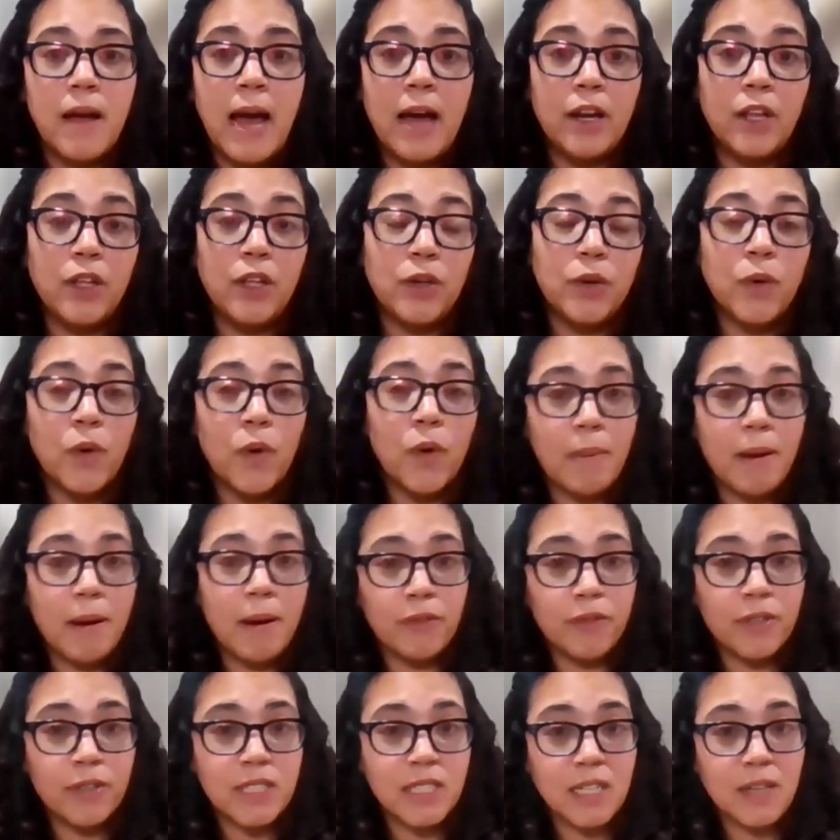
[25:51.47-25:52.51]
How do you go
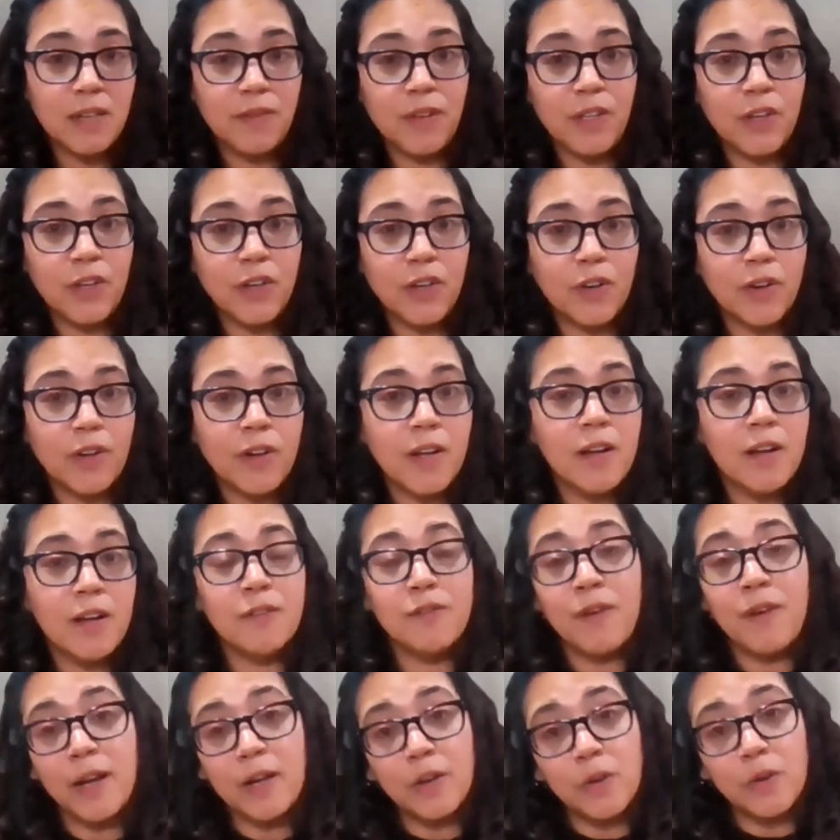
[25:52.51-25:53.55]
about receiving your
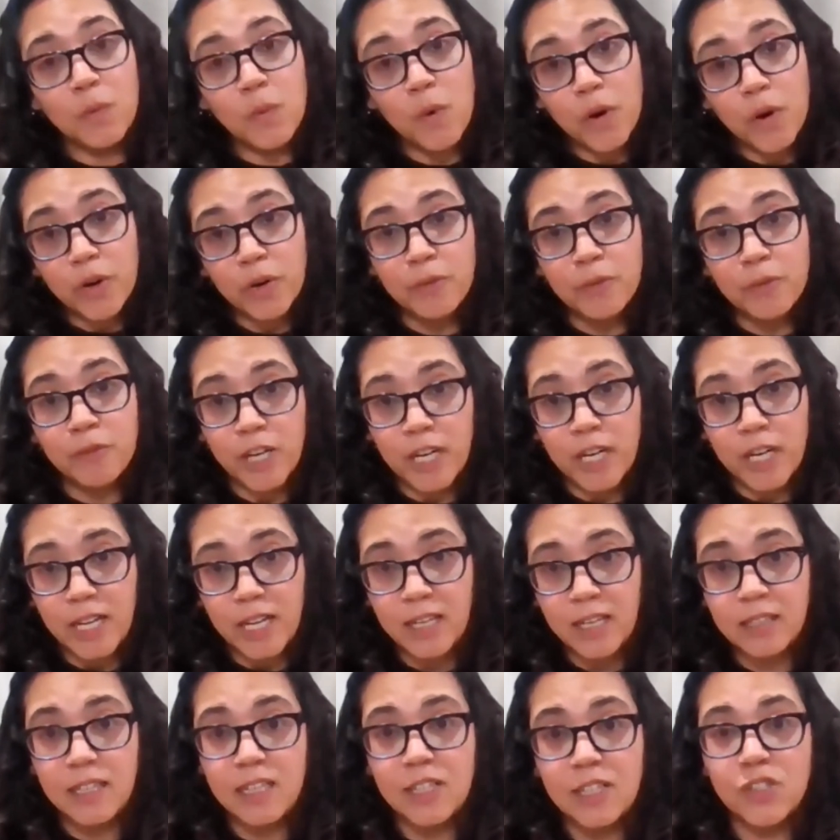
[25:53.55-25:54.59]
final water
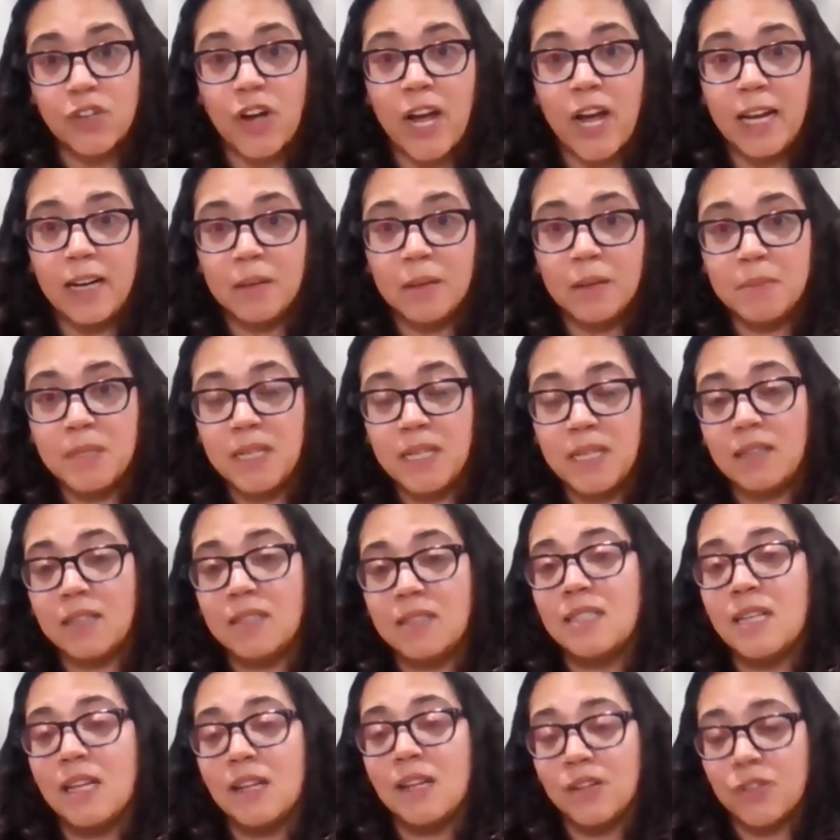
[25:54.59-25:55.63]
reading? These are items that
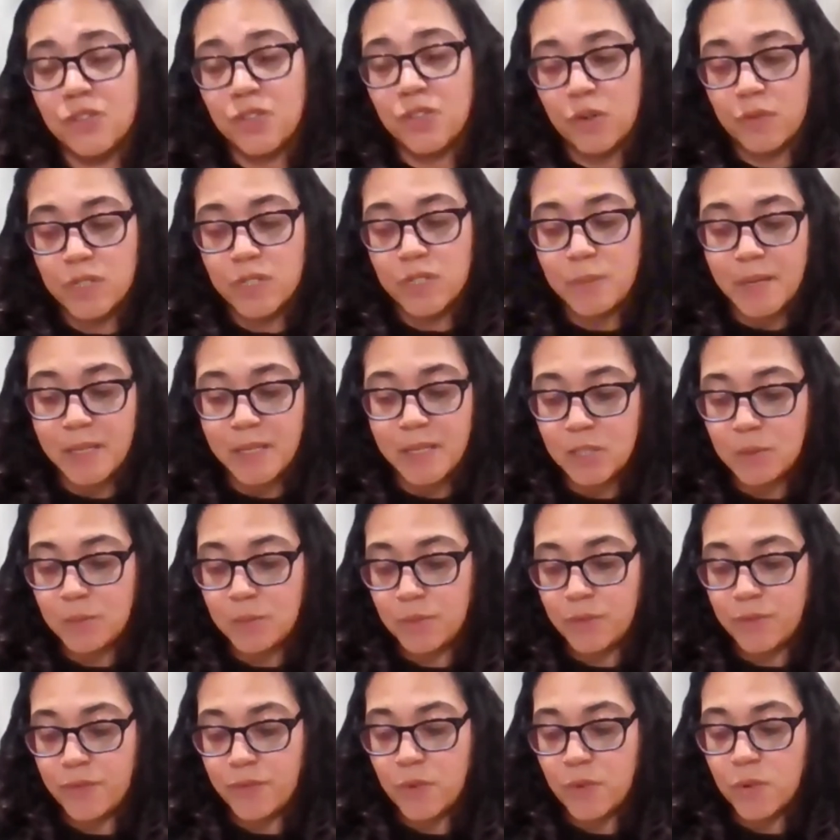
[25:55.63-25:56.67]
the sellers are
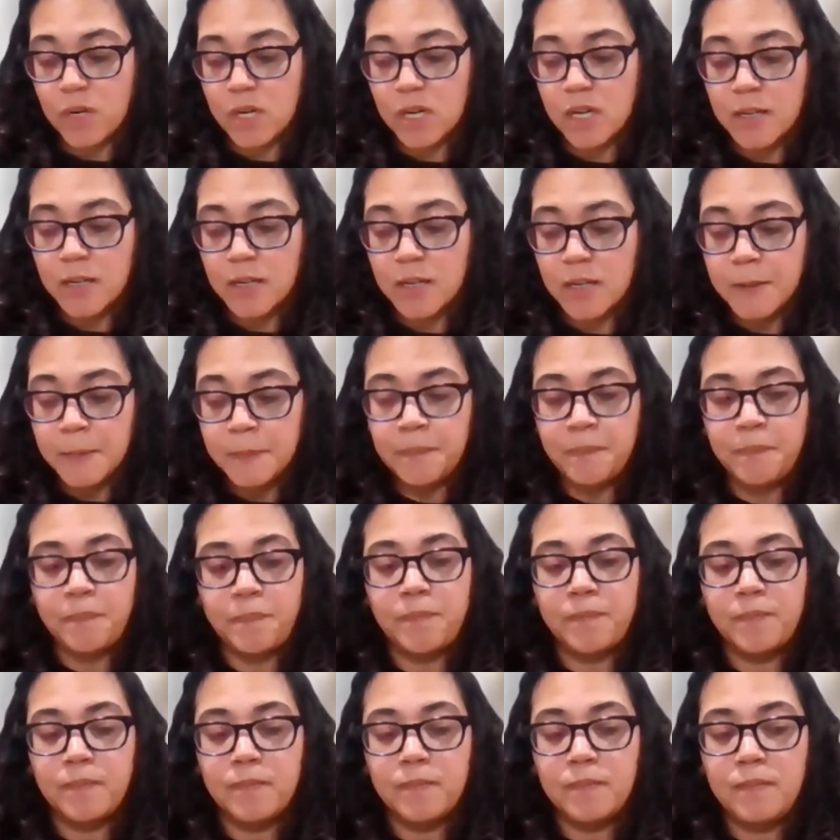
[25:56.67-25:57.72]
responsible for.
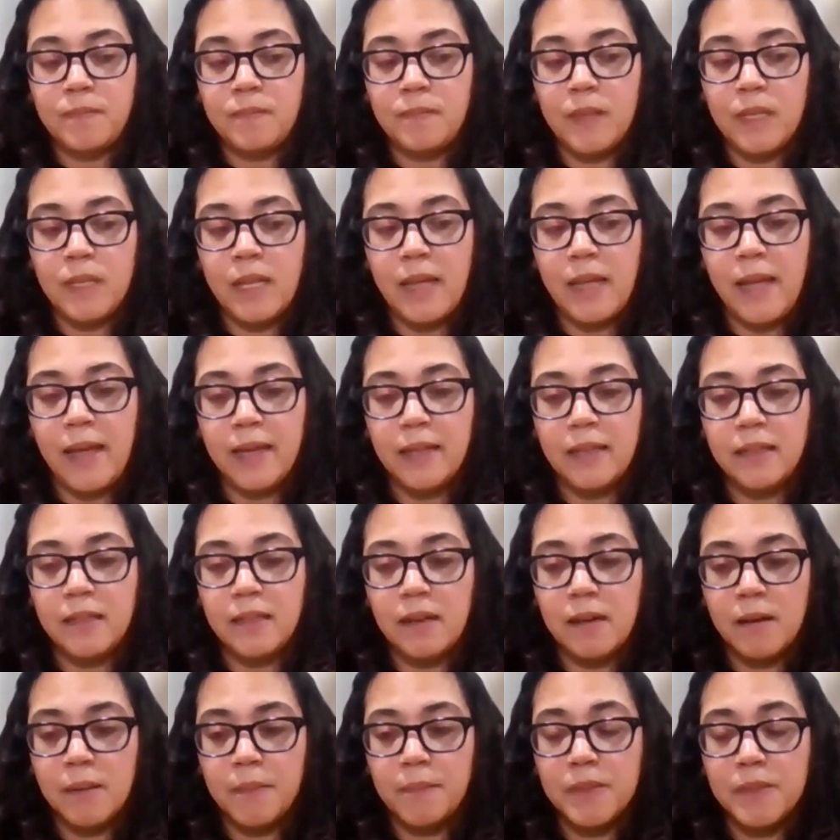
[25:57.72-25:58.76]

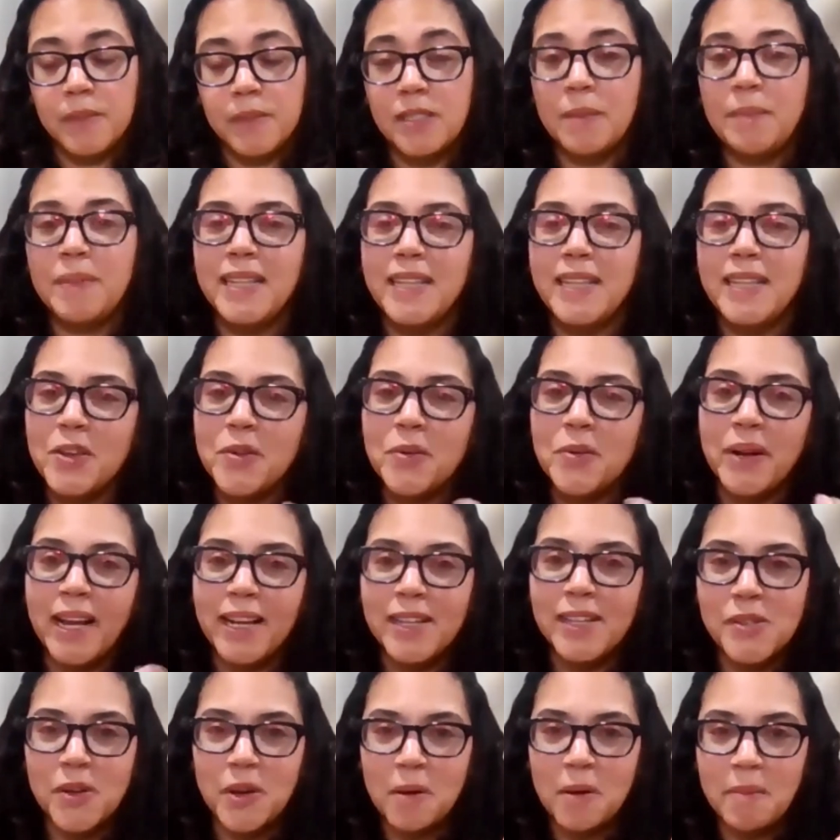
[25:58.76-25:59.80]
And something that you and
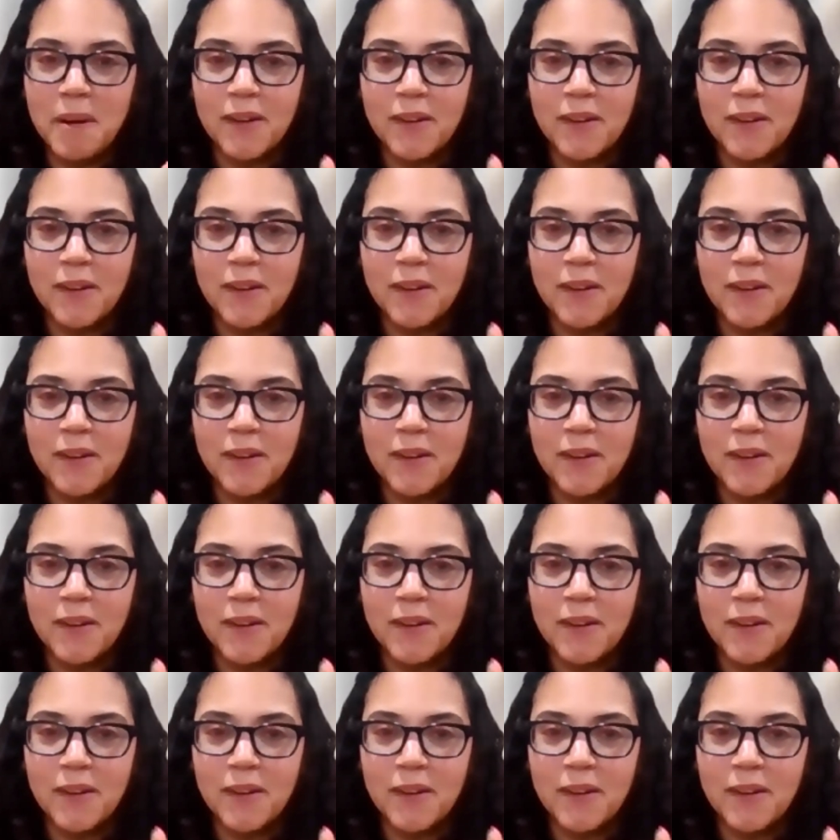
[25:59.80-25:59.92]
I talk